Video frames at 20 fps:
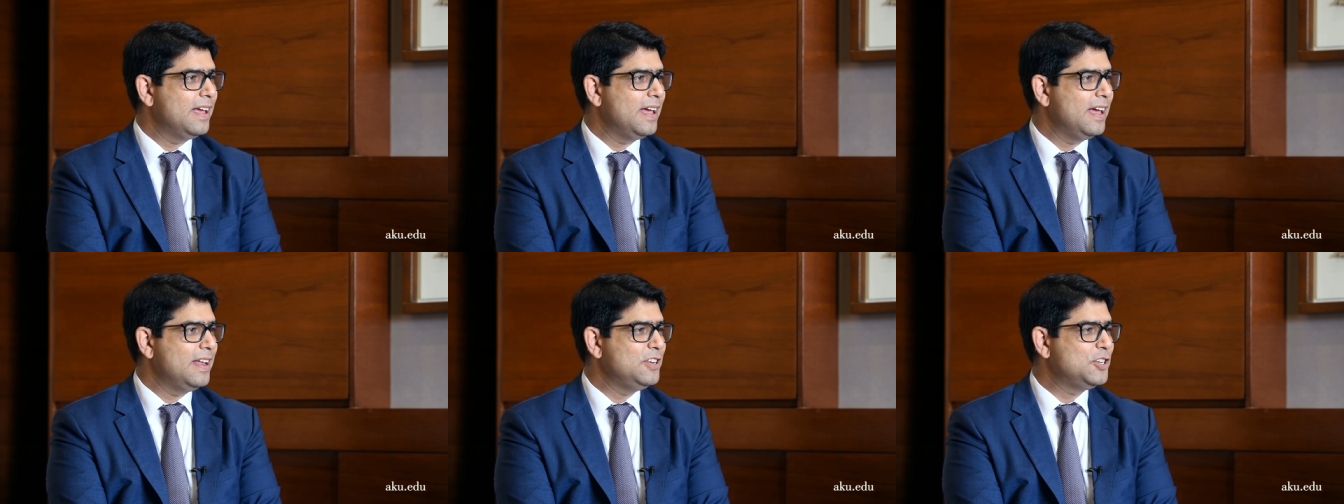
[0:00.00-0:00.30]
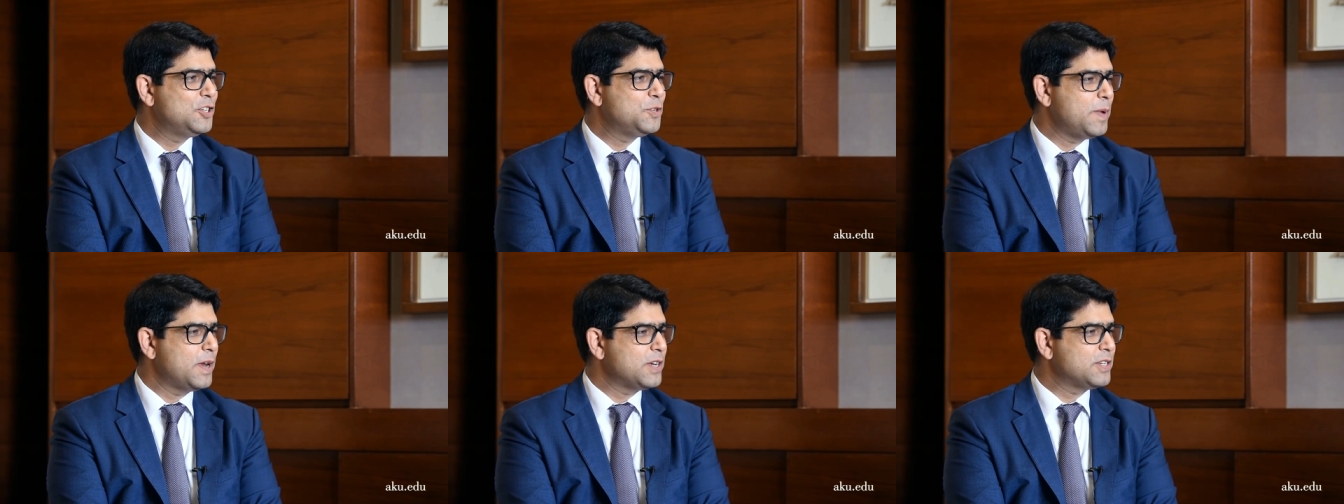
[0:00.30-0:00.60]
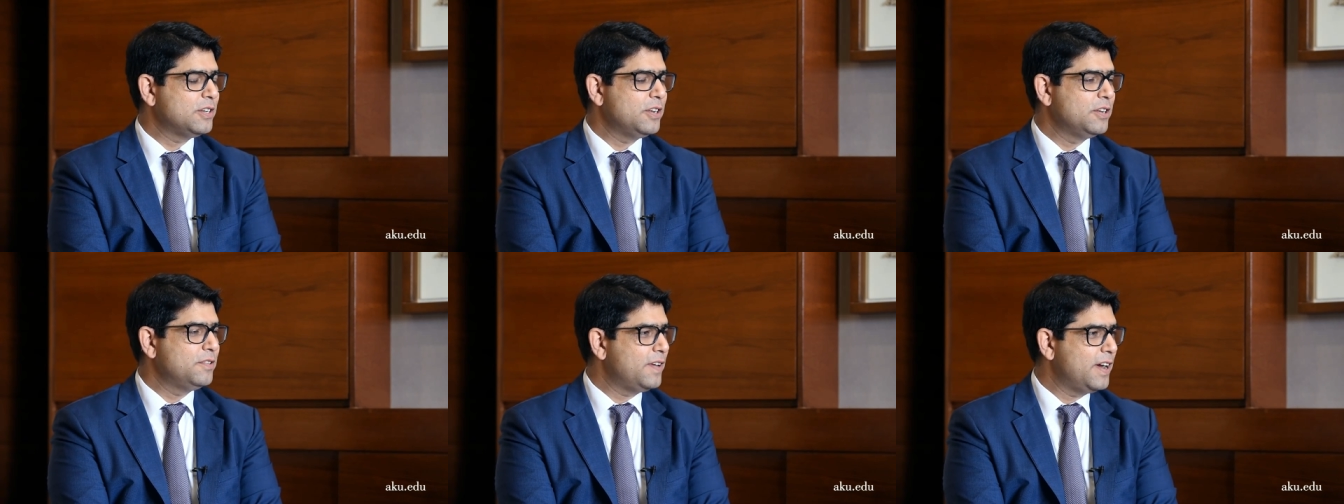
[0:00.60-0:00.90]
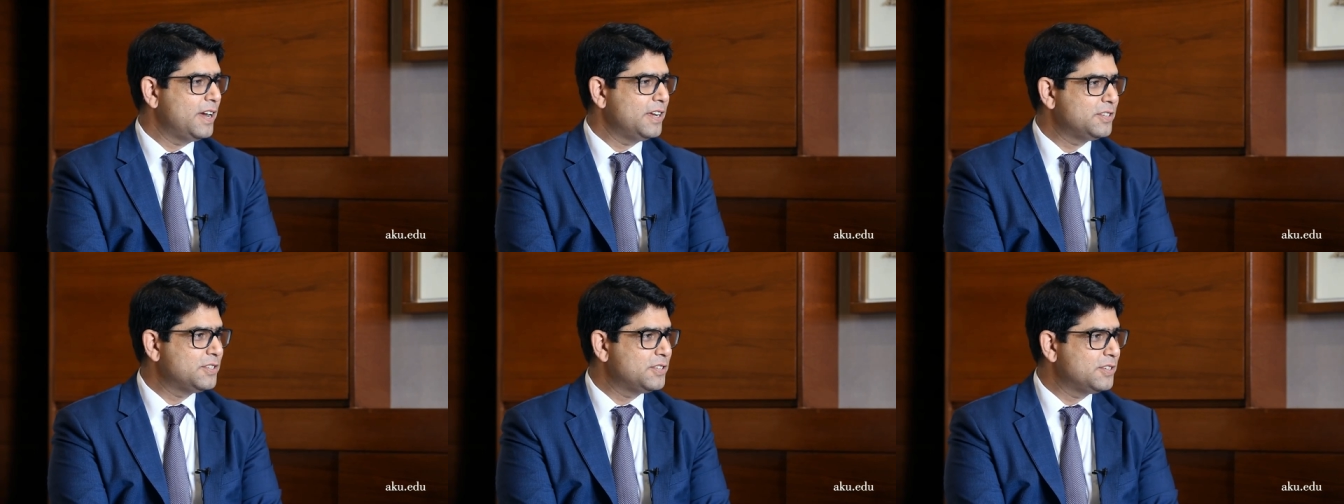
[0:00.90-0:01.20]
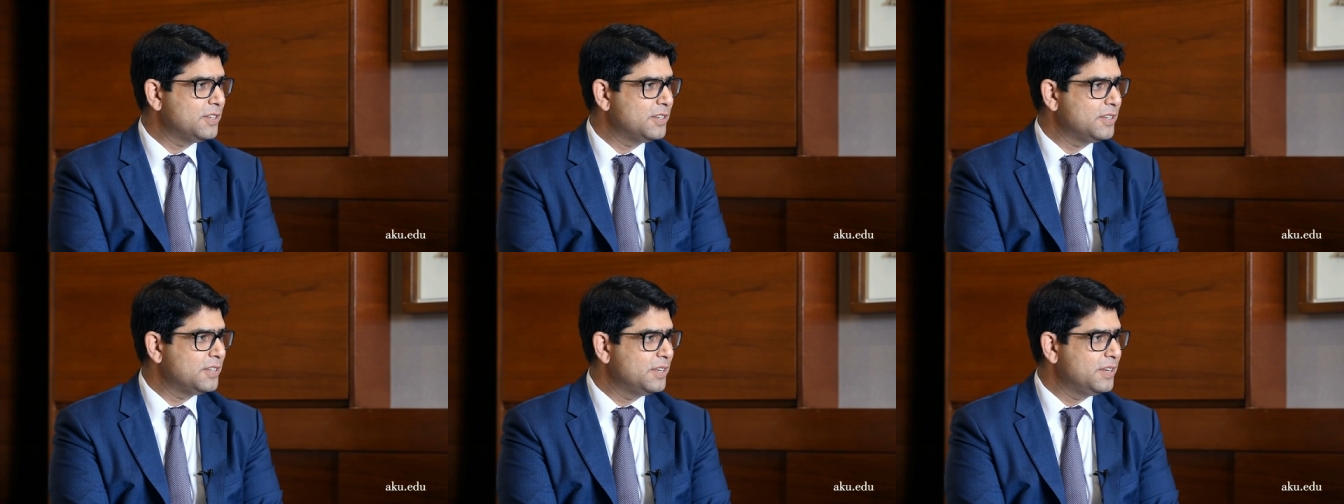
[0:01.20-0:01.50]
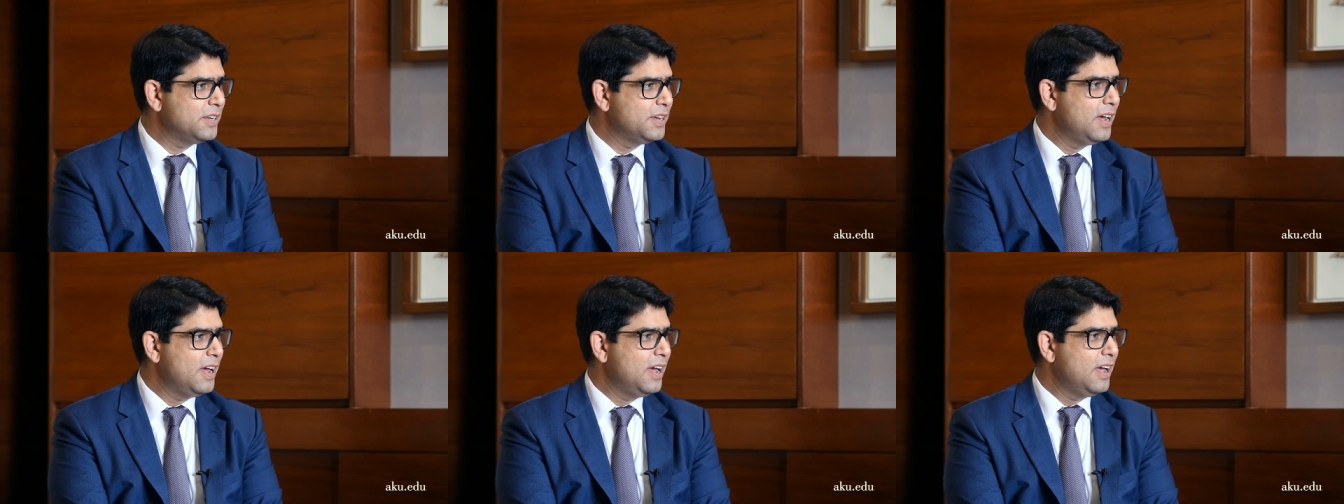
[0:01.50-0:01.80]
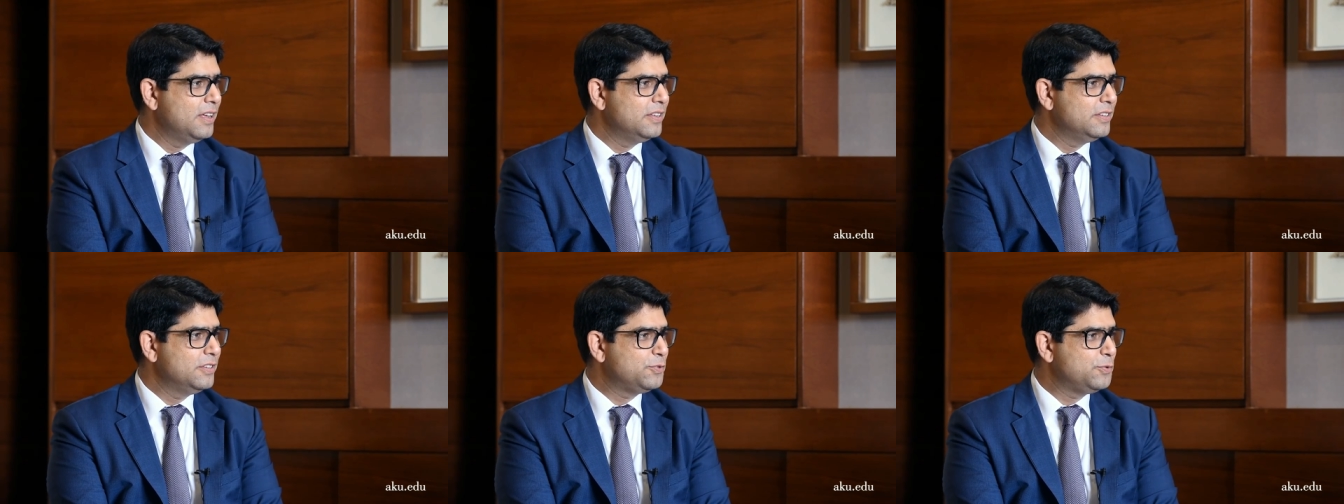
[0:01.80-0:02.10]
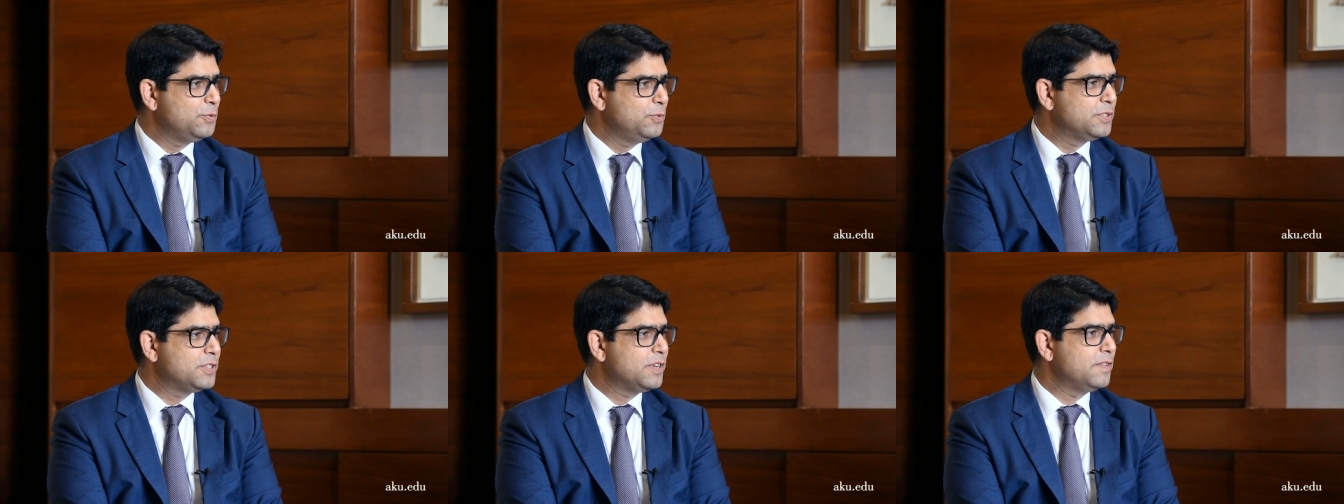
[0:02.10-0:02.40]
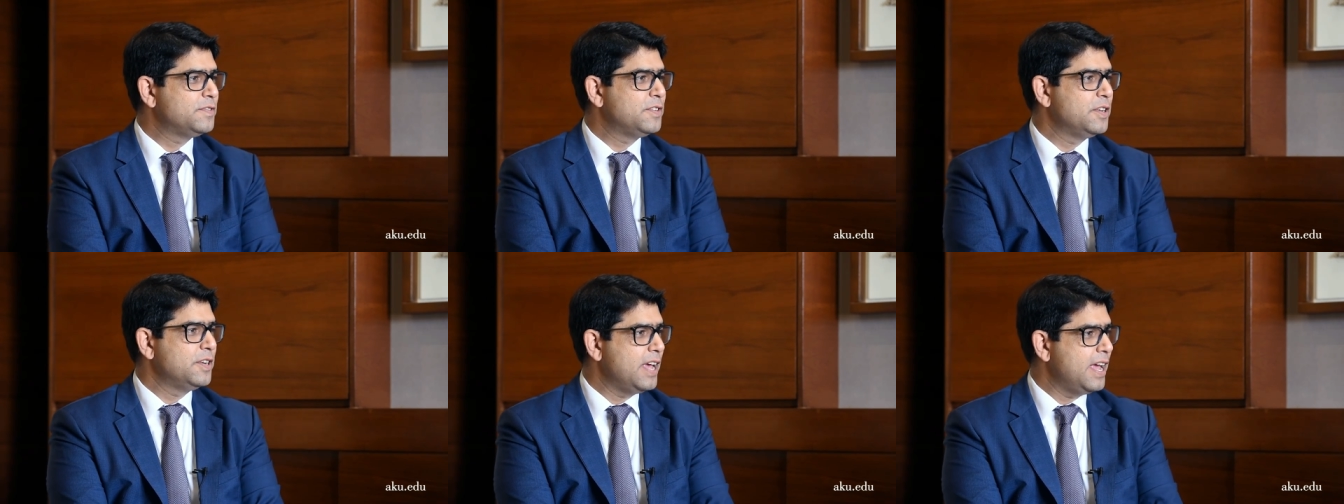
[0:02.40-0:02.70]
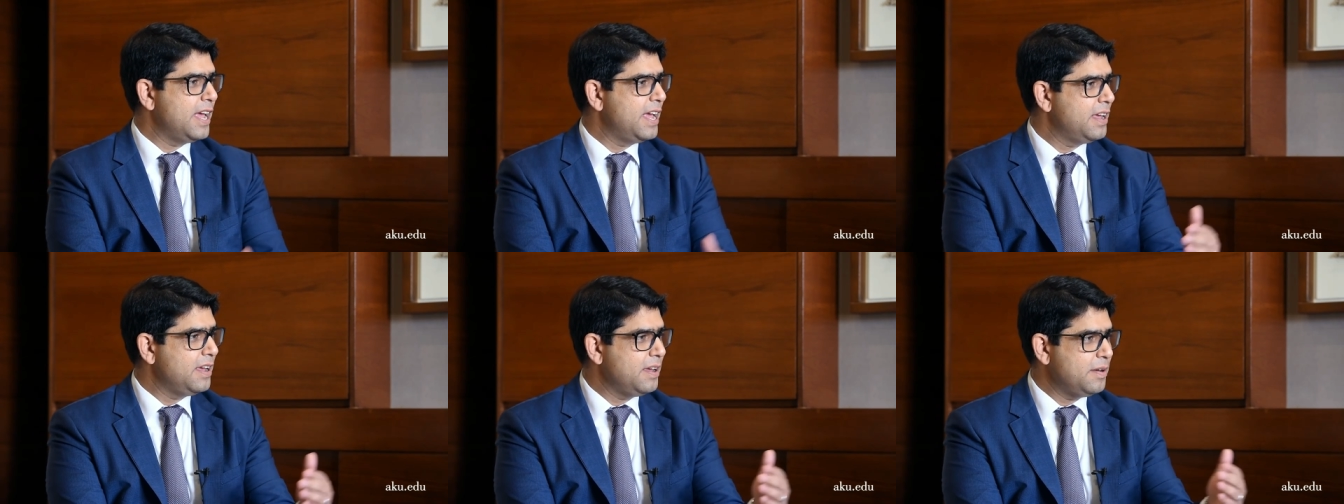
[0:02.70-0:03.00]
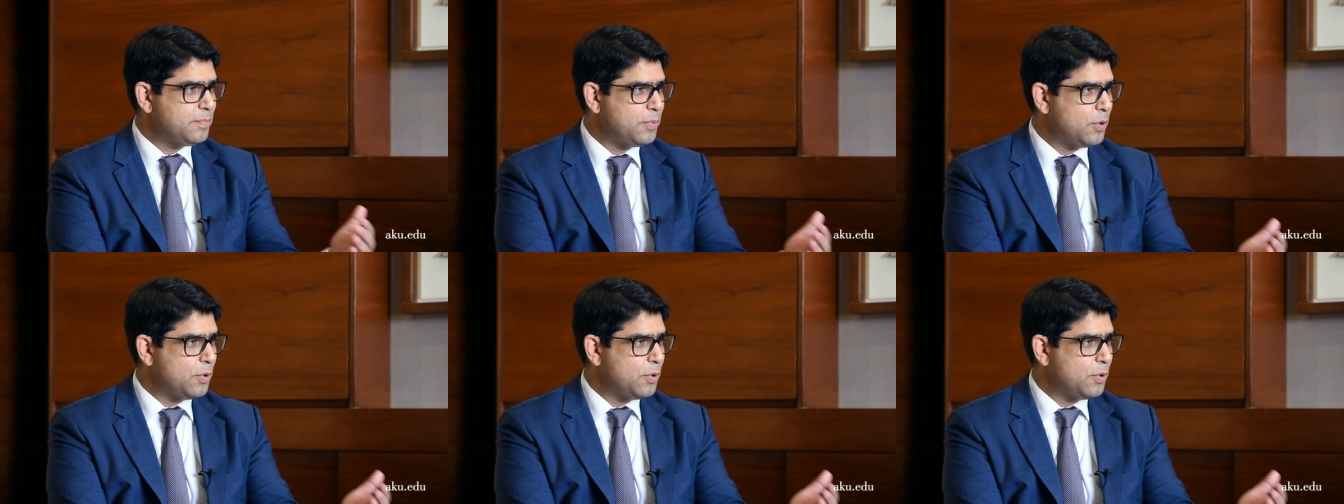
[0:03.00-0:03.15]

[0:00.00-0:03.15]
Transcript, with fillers: any special advice to the students of today,